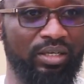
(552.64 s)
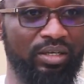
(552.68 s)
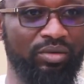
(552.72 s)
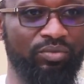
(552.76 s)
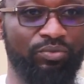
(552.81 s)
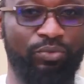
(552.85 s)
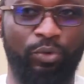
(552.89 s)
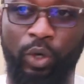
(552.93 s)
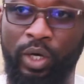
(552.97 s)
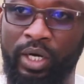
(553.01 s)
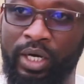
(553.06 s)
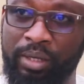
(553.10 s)

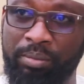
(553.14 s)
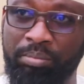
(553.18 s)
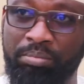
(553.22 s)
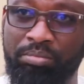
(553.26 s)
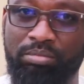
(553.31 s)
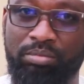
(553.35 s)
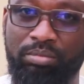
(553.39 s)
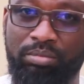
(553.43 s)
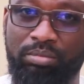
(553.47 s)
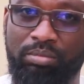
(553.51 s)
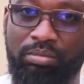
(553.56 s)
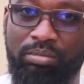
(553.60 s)
For him,
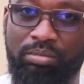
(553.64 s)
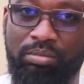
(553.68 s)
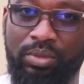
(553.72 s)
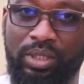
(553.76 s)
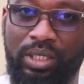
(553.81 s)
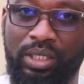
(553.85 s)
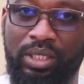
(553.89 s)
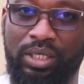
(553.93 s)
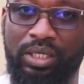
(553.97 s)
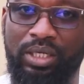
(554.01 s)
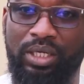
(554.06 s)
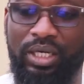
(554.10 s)

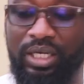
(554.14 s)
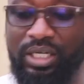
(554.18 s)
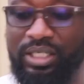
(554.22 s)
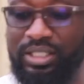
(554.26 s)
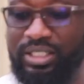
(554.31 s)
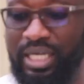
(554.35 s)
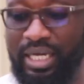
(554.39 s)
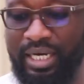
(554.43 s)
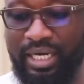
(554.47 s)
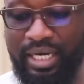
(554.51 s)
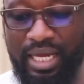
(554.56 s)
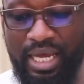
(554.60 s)

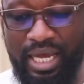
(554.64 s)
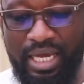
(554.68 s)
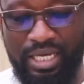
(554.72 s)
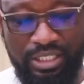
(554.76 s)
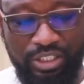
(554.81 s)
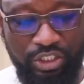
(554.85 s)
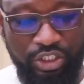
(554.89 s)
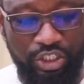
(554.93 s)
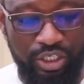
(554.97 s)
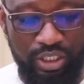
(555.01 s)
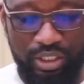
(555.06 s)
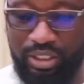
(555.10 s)
it's an
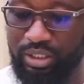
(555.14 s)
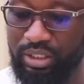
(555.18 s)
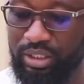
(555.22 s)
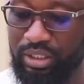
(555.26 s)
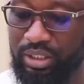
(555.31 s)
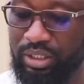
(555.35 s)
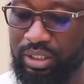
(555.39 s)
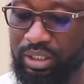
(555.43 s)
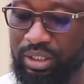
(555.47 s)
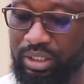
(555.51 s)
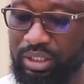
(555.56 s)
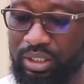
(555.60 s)
angel
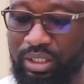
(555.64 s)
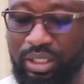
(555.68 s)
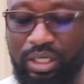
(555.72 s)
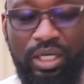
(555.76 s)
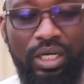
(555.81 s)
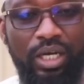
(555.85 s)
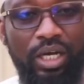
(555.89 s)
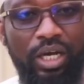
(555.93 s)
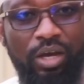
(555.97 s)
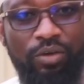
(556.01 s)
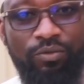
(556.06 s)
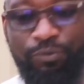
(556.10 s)

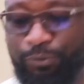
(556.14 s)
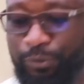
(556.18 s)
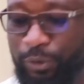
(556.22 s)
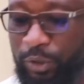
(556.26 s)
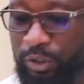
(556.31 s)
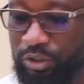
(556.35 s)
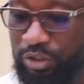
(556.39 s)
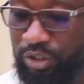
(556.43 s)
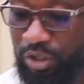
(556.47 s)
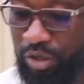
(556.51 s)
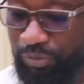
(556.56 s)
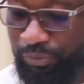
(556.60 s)
in
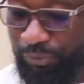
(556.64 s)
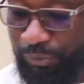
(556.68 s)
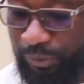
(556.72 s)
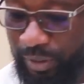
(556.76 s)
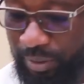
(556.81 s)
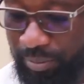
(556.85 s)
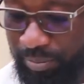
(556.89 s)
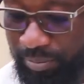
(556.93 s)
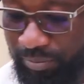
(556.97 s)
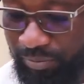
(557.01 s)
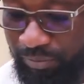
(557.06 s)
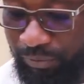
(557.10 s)
front of
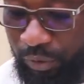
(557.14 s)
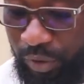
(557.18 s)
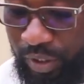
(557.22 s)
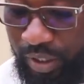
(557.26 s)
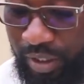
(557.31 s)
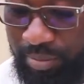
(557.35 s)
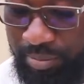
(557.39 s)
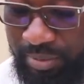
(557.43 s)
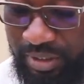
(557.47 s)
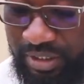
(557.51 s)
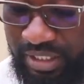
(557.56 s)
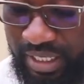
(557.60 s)
him. For
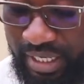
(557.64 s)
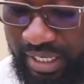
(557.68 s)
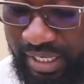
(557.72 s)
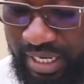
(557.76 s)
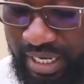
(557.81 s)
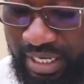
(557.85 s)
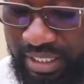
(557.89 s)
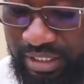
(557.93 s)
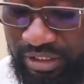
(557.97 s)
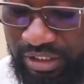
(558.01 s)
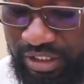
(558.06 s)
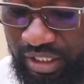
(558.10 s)
him, it's an
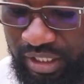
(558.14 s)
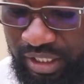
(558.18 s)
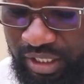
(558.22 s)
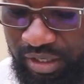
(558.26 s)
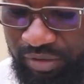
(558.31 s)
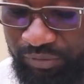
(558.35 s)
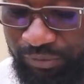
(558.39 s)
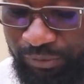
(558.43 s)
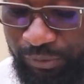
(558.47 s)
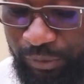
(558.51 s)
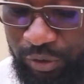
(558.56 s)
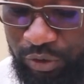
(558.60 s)
angel
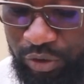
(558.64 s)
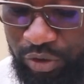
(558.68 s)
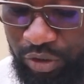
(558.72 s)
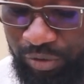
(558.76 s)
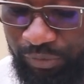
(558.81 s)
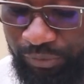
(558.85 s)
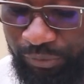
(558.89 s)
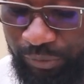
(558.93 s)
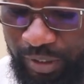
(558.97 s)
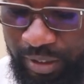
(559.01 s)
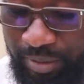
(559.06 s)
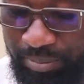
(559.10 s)
in front
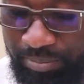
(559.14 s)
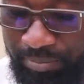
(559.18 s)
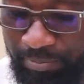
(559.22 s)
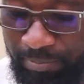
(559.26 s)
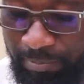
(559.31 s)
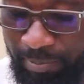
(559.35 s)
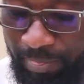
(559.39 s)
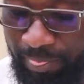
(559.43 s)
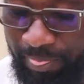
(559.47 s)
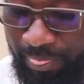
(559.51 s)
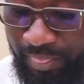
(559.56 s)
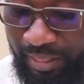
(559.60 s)
of him
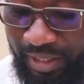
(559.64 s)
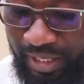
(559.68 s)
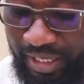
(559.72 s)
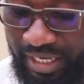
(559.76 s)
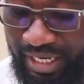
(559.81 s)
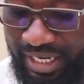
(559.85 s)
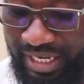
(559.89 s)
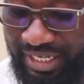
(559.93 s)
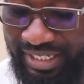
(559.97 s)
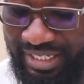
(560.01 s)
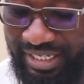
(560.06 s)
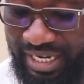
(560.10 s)

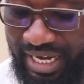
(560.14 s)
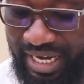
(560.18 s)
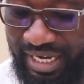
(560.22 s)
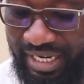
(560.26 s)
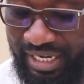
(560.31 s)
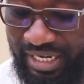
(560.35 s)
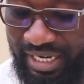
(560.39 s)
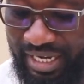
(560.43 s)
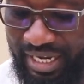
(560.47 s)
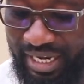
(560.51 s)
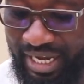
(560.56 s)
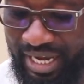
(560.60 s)
and
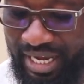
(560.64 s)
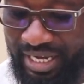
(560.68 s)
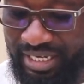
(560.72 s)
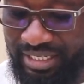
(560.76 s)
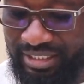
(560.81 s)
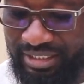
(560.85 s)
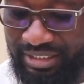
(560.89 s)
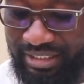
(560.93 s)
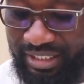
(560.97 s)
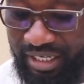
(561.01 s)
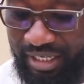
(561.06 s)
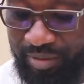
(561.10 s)
an
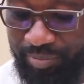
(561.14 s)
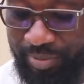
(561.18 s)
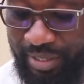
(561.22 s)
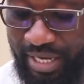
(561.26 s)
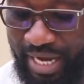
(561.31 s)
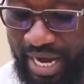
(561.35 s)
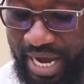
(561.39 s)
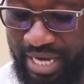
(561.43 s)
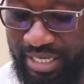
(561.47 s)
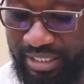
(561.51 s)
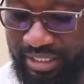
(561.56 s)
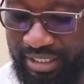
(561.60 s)
angel
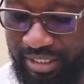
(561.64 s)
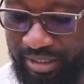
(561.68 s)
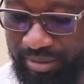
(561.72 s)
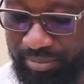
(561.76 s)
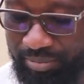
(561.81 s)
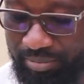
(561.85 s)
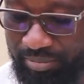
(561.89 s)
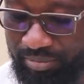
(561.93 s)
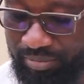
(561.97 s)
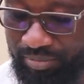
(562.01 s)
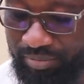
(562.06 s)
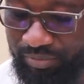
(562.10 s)
behind
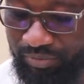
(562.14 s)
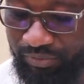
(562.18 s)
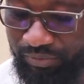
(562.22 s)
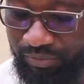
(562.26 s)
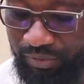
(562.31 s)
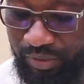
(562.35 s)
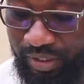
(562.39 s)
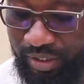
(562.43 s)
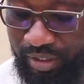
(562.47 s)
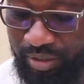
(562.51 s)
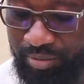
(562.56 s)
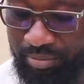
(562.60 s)
him.
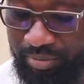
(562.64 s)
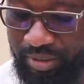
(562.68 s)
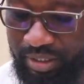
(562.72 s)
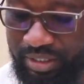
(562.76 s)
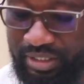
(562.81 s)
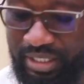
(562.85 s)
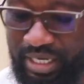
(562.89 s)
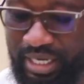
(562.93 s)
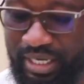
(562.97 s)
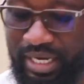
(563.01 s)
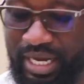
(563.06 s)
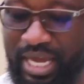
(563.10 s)
For him,
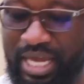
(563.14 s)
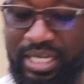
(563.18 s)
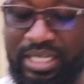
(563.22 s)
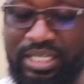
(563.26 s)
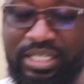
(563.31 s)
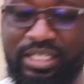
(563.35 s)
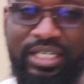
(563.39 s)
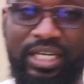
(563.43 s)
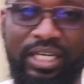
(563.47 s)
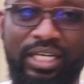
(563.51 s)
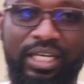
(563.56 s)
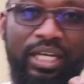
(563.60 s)
it's an
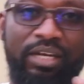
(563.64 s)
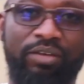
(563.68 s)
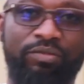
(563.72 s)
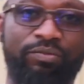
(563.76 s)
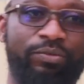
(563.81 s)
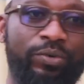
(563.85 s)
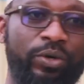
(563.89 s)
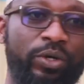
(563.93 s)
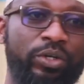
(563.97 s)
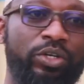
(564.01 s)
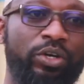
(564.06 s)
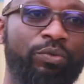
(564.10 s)
angel in
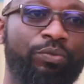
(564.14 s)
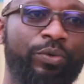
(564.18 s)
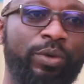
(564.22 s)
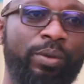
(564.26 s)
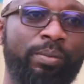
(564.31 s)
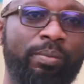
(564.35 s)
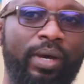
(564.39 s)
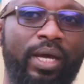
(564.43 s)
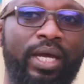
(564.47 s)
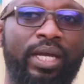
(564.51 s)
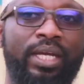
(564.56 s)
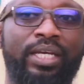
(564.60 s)
front of
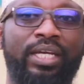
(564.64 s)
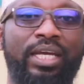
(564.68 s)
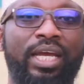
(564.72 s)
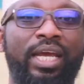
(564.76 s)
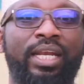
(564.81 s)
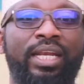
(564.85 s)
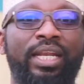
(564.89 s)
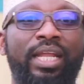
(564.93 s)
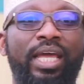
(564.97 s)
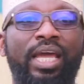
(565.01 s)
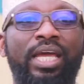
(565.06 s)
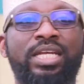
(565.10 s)
him and
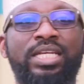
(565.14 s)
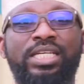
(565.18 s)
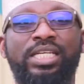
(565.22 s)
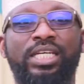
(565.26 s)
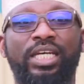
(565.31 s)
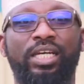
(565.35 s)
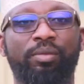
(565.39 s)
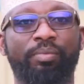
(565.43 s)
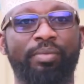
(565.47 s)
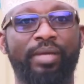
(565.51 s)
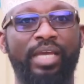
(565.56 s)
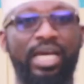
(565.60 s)
an
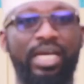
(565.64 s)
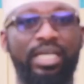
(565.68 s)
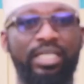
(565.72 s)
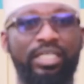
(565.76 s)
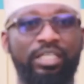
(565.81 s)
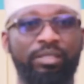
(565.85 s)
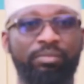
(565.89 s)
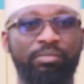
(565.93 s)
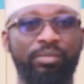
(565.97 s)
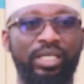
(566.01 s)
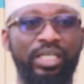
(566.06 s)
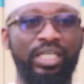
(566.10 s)
angel behind
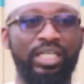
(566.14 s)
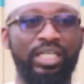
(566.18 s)
him.